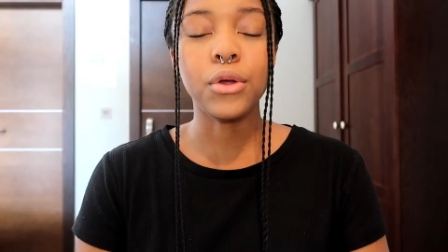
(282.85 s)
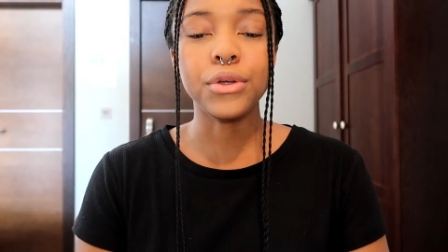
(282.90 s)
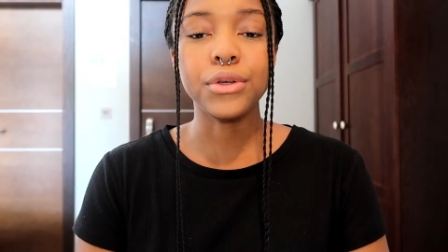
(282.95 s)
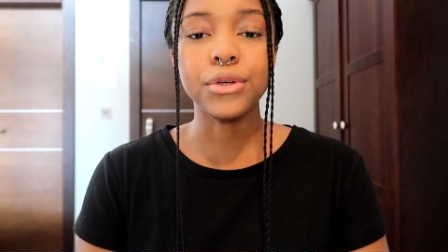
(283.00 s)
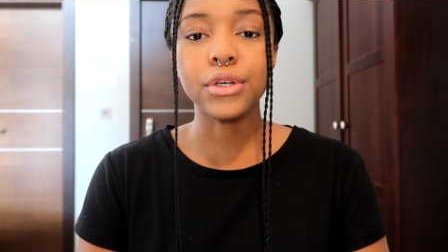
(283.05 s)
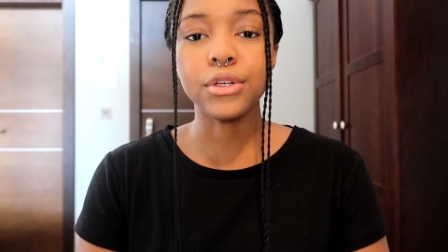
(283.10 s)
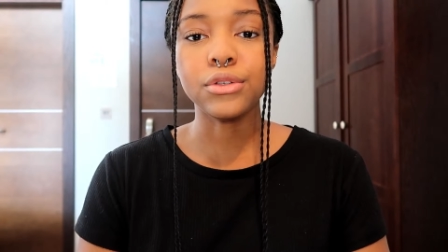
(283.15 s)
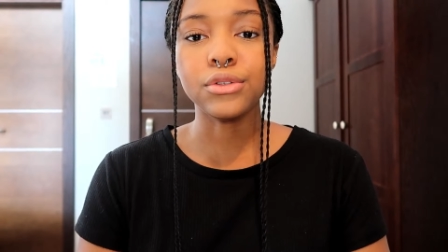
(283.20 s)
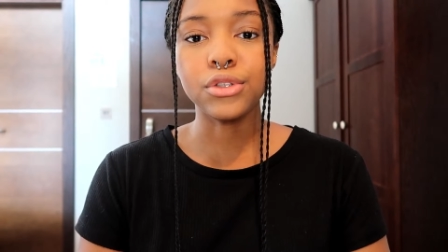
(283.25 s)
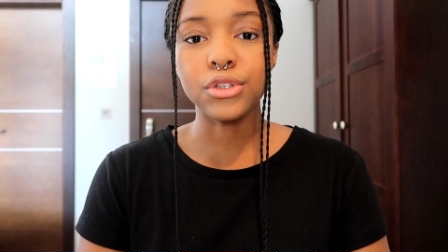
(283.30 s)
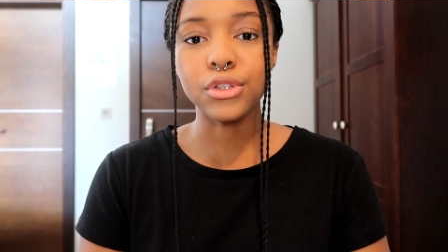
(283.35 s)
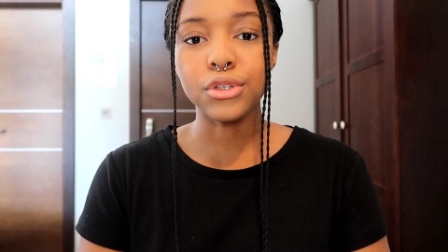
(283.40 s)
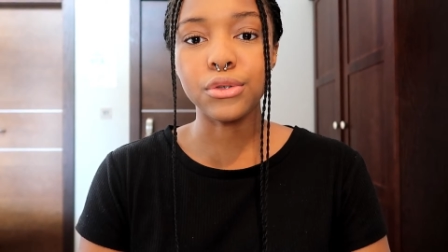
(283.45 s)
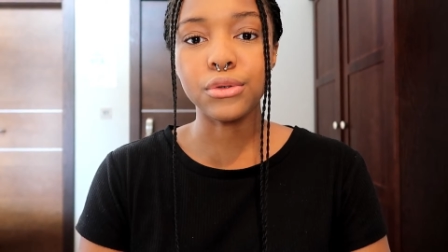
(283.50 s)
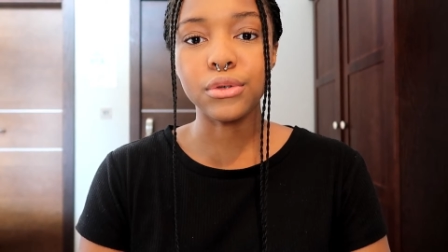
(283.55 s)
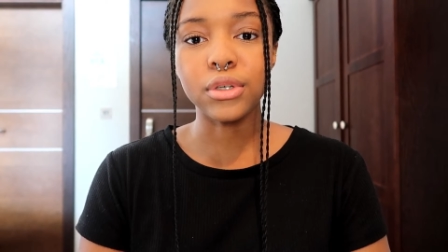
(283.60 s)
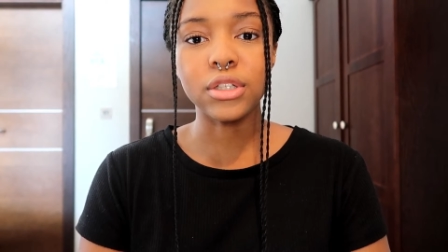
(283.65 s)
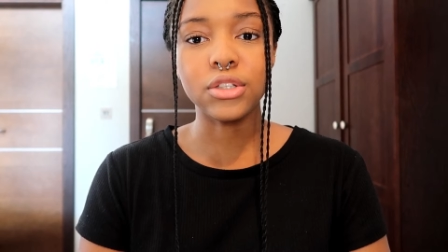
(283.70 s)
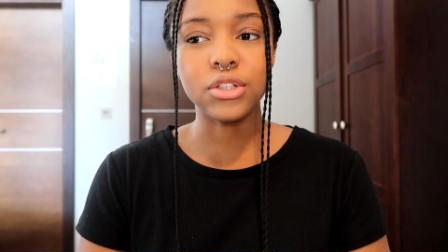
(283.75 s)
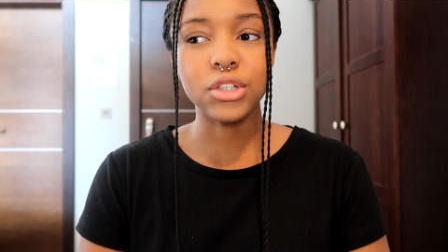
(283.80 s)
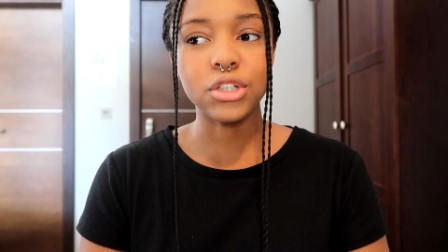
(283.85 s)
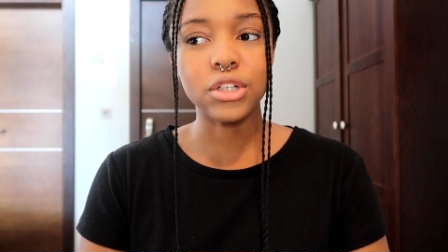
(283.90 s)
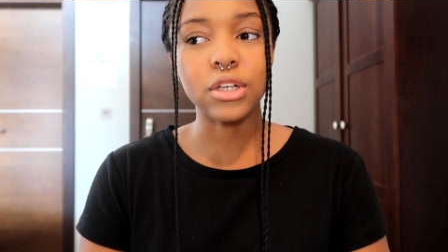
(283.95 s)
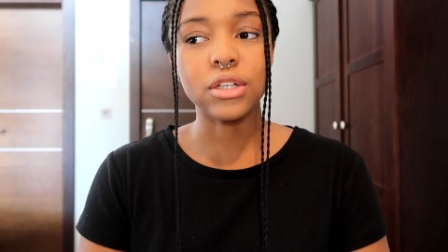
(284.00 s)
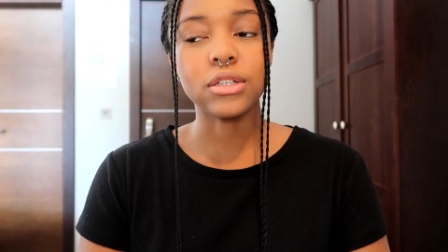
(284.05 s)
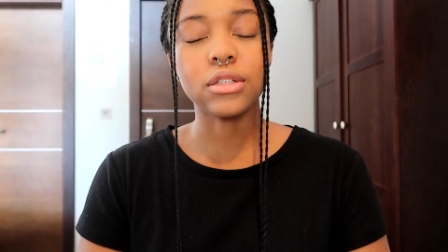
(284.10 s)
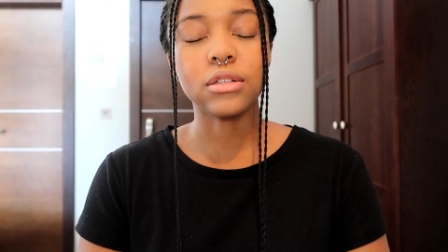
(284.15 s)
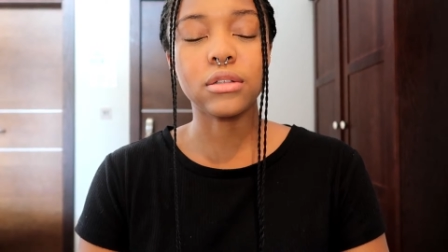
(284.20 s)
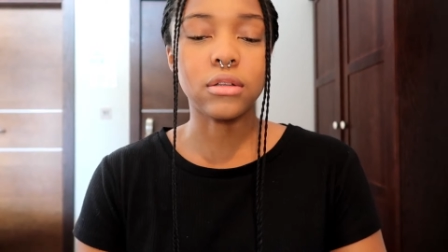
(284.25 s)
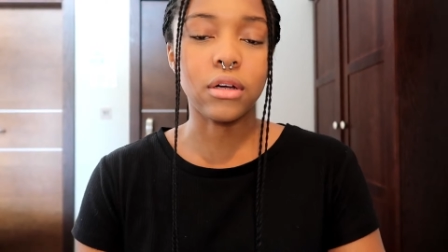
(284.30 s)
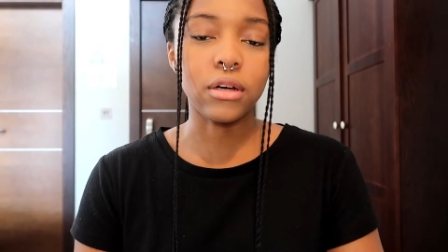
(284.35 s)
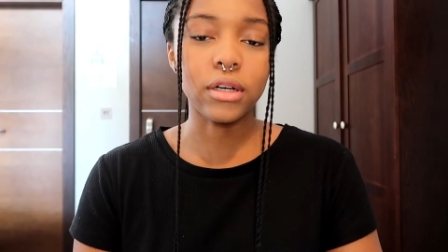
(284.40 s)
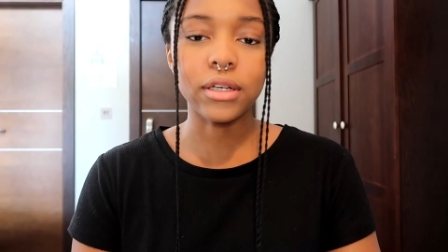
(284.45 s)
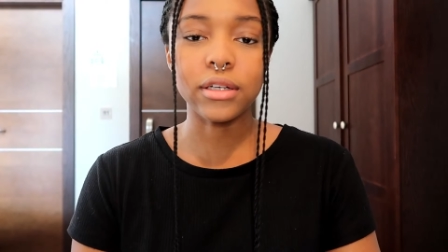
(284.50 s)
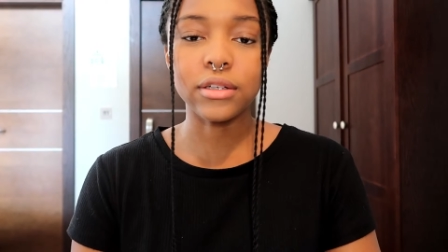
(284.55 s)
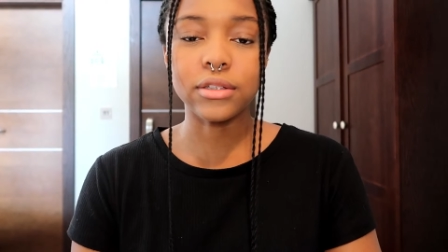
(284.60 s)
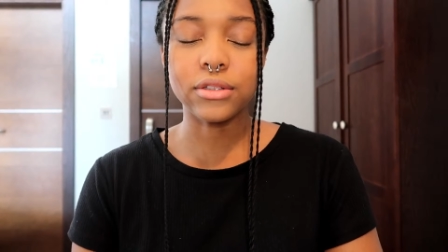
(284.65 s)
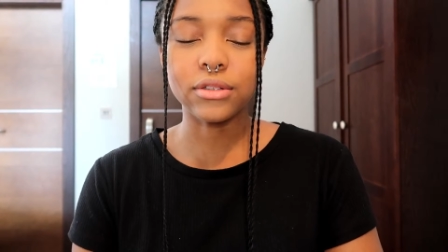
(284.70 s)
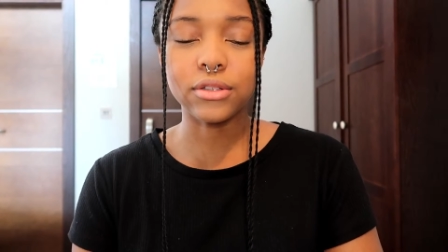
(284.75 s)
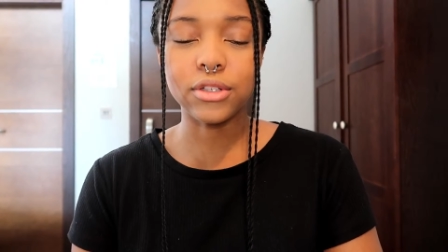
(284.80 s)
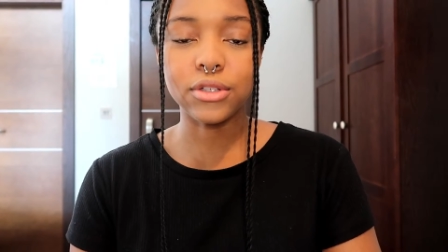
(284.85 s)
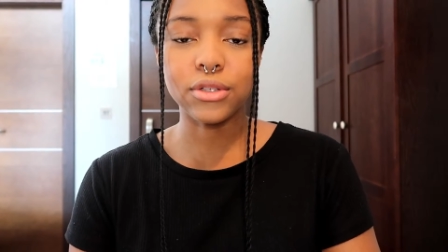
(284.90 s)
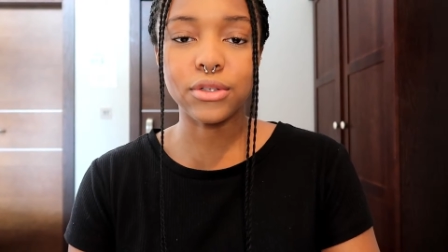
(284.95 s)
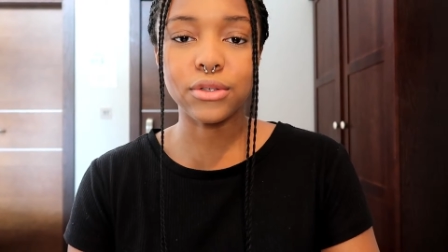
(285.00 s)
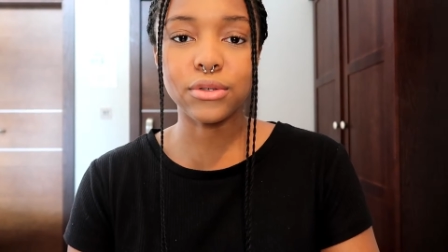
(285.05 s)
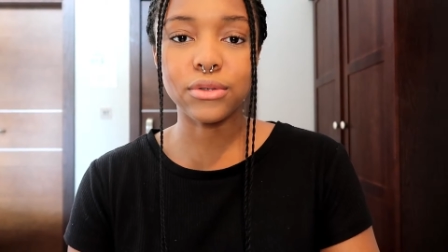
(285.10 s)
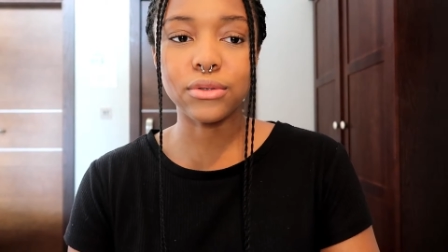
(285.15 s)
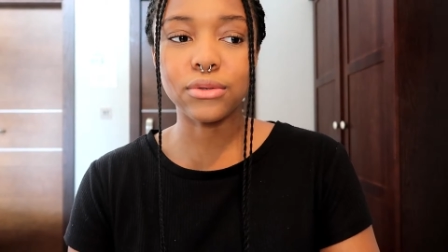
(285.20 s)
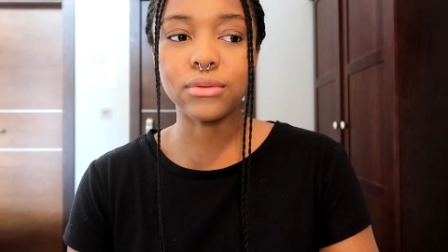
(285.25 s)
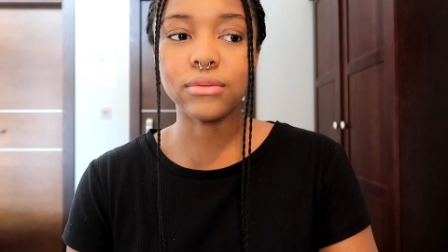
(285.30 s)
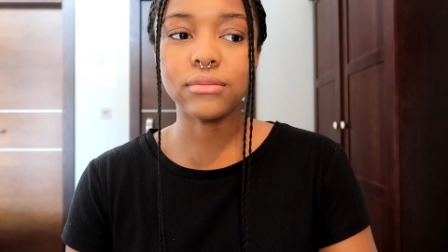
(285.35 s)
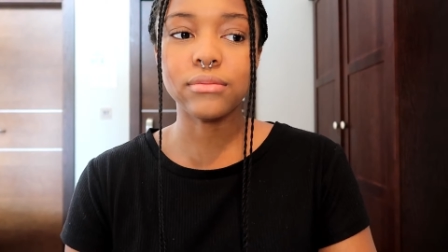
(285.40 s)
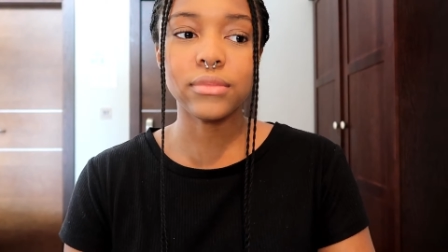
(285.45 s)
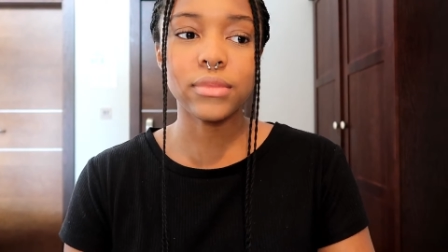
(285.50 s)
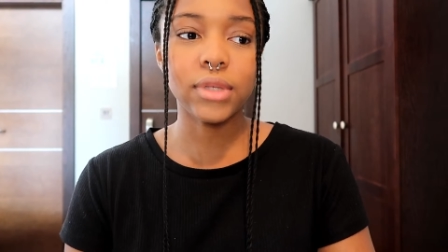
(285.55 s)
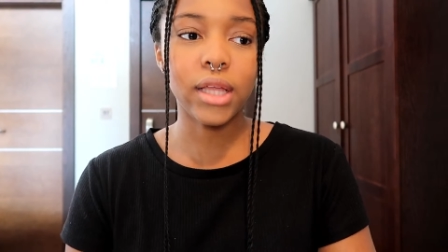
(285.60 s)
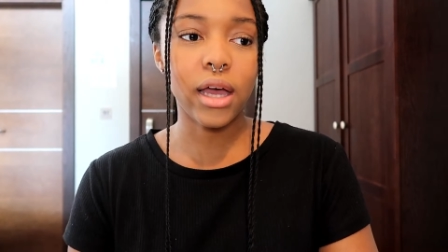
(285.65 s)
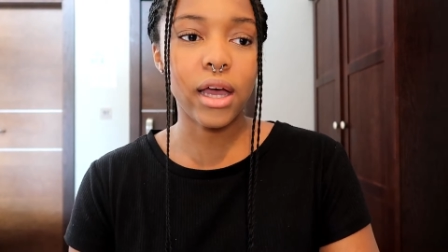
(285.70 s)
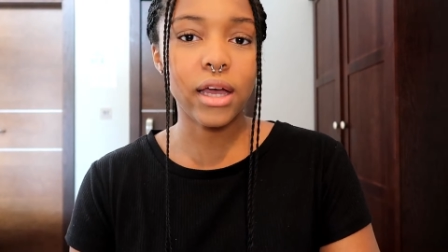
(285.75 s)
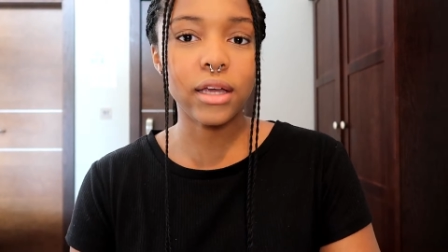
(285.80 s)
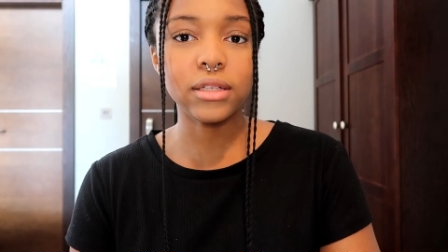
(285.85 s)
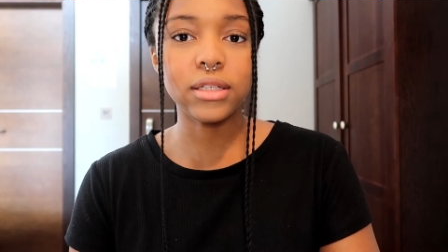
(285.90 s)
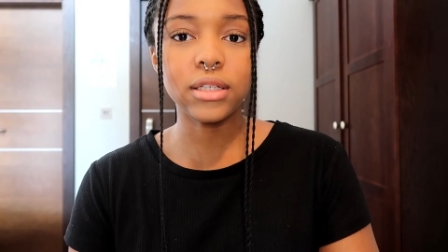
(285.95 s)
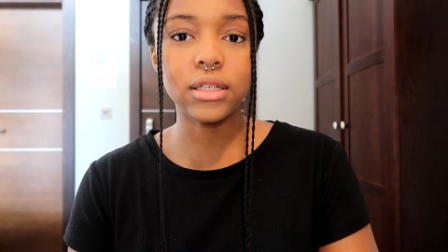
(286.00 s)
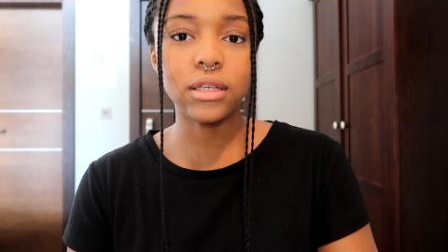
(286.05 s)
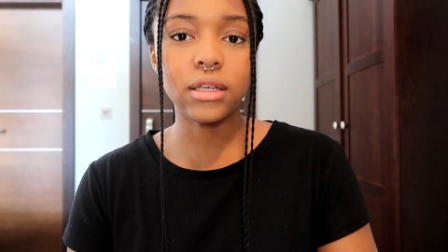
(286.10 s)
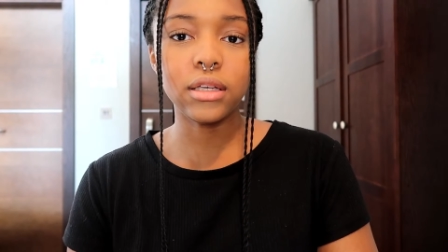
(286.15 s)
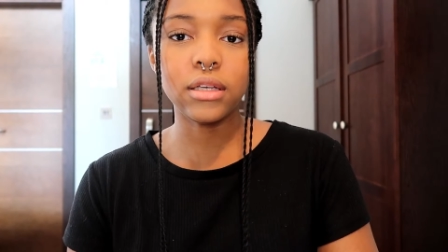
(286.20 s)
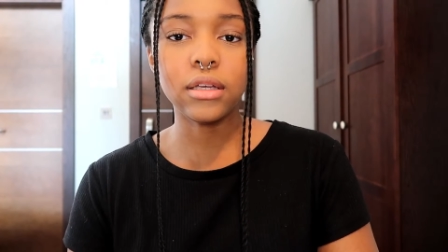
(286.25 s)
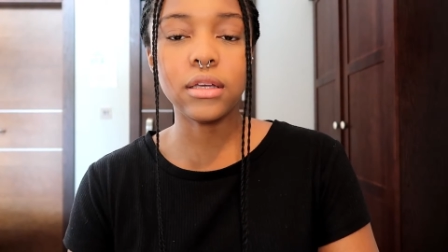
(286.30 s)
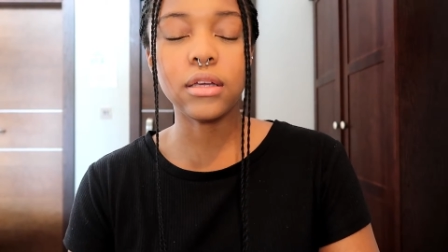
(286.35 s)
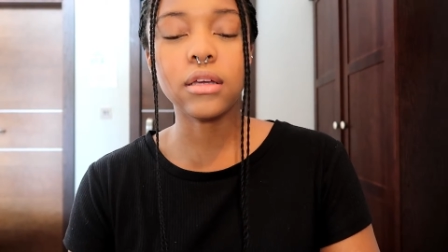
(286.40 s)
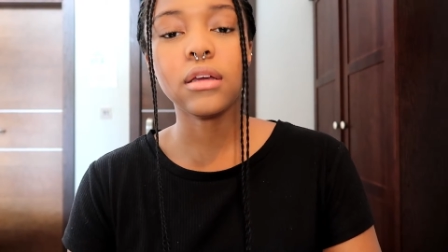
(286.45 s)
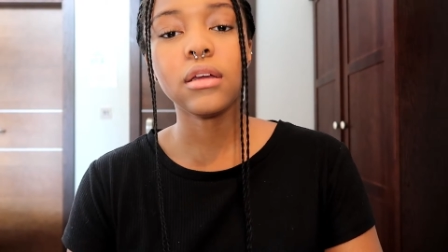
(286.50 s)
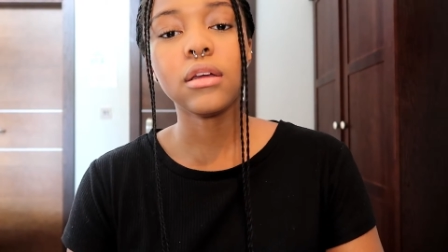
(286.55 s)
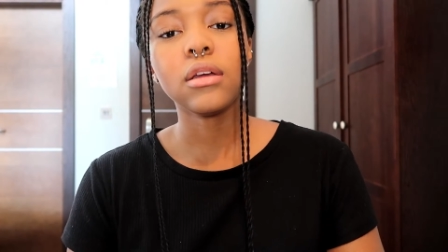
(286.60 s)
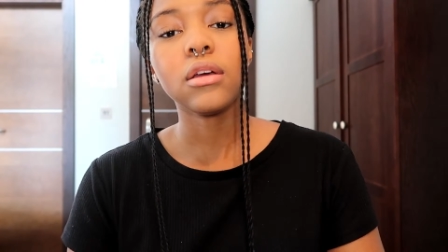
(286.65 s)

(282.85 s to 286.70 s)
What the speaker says: All you can do is just log into the IDE